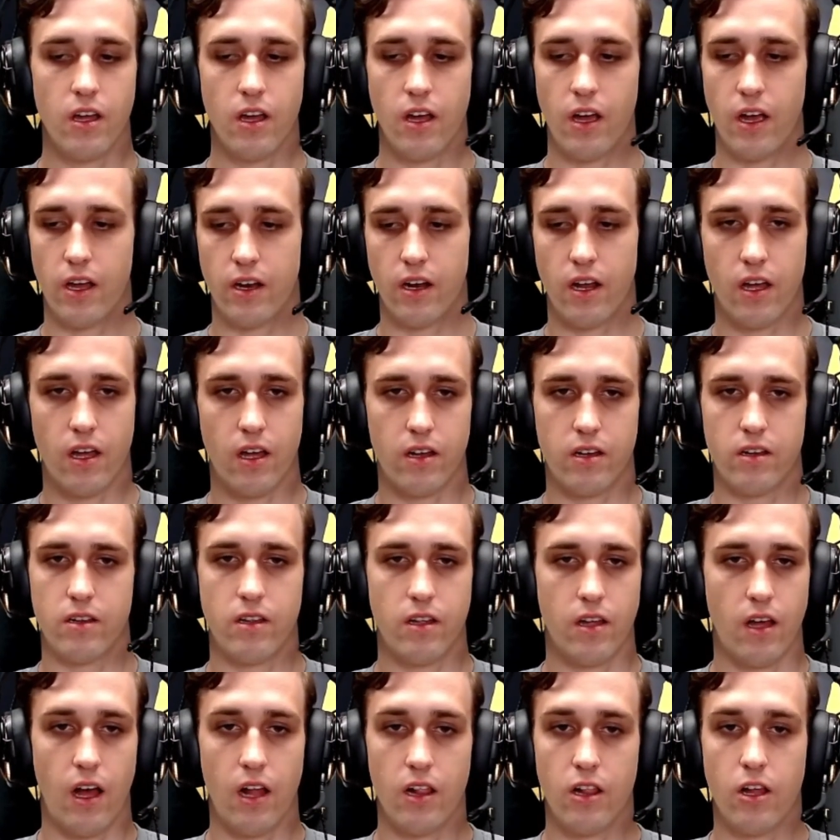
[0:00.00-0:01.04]
And
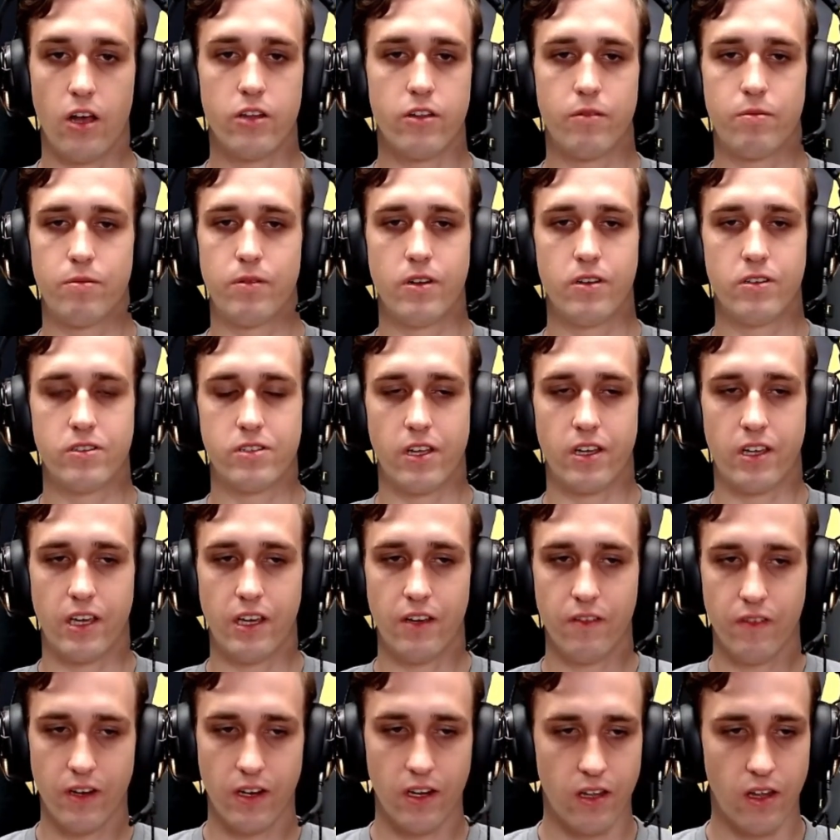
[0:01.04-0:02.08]
a lot of players, like
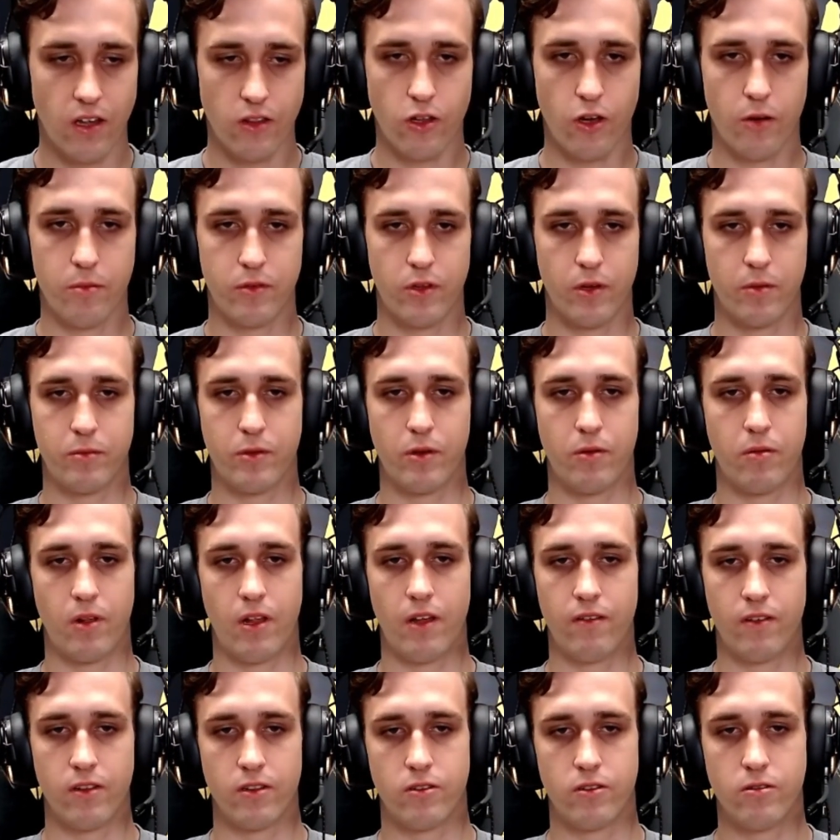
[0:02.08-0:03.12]
even in the top
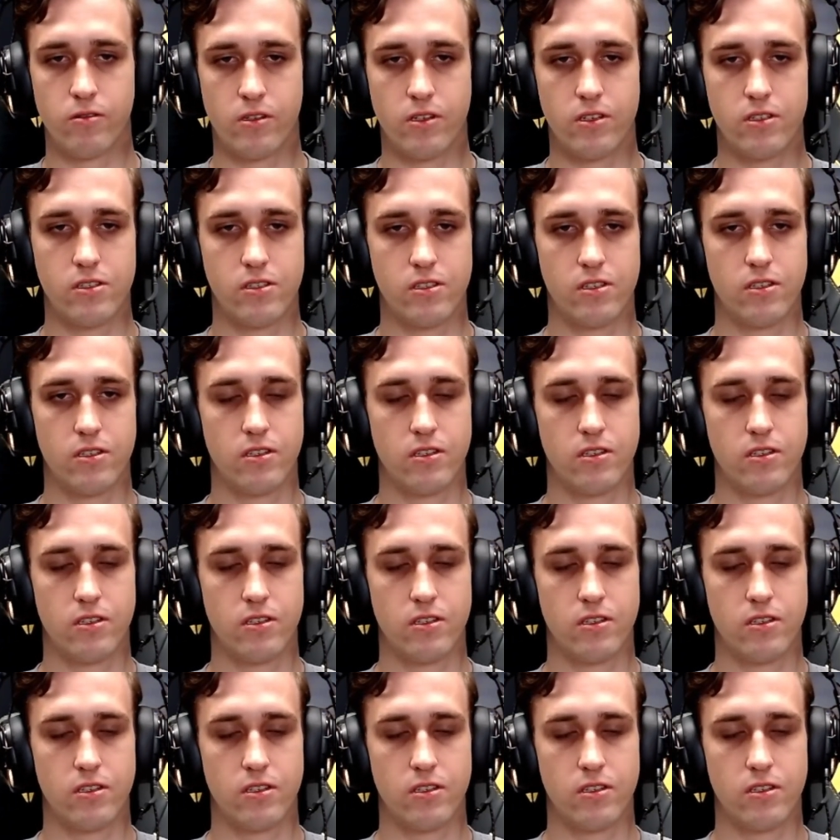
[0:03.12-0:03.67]
level, do this.